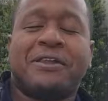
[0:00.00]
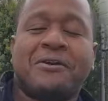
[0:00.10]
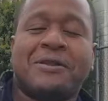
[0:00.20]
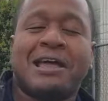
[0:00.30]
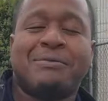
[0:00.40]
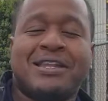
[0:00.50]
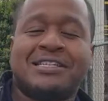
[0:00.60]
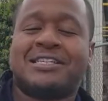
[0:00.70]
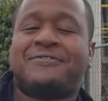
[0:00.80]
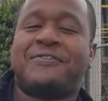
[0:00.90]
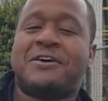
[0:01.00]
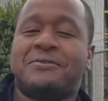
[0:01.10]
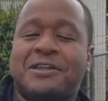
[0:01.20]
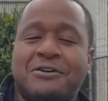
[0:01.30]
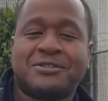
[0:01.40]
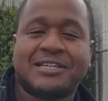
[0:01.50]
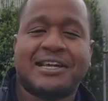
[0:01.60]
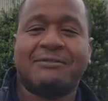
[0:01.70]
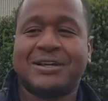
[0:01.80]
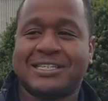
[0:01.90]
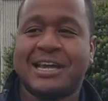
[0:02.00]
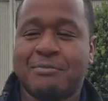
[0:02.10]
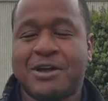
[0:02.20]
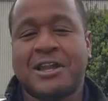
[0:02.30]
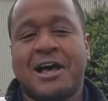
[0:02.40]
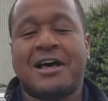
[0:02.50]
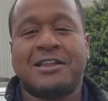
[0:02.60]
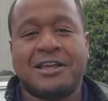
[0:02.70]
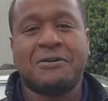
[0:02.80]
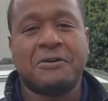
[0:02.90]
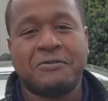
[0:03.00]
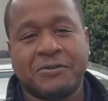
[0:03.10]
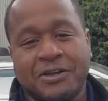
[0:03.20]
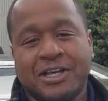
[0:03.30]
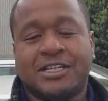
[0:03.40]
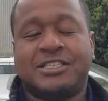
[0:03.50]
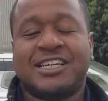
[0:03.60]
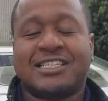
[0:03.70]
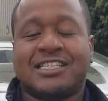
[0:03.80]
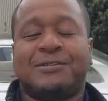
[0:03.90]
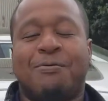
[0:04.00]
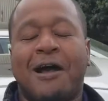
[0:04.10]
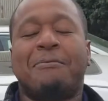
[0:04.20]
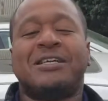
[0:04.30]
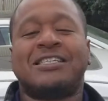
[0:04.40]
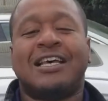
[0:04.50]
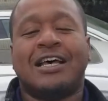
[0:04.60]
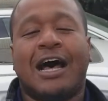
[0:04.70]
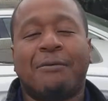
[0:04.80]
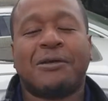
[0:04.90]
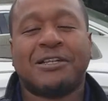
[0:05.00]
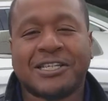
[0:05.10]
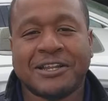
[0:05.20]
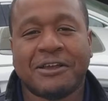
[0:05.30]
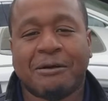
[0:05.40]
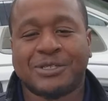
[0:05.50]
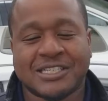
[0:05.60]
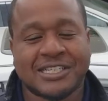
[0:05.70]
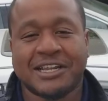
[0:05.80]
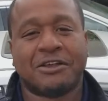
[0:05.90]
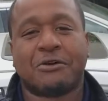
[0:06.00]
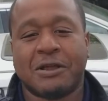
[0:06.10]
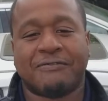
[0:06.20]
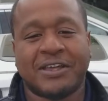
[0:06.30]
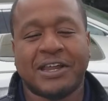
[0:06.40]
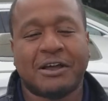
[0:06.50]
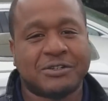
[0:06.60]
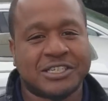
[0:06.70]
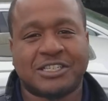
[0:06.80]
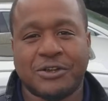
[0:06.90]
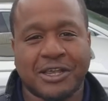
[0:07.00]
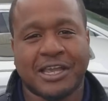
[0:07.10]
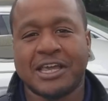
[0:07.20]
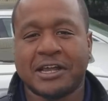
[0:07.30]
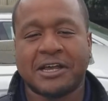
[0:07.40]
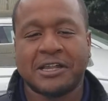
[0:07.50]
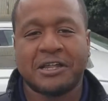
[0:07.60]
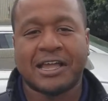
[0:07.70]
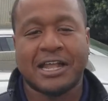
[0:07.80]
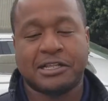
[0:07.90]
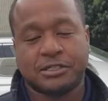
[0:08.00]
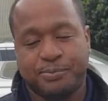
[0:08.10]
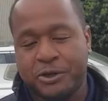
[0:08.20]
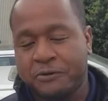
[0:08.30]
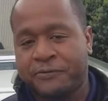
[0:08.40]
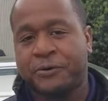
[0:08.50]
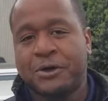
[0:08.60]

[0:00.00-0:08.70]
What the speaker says: on, Amy. This is Phil Nelson with Tameron, Honda, and Hoover. Just as promised, I'm just sending you a quick video just so you can get a good look at this beautiful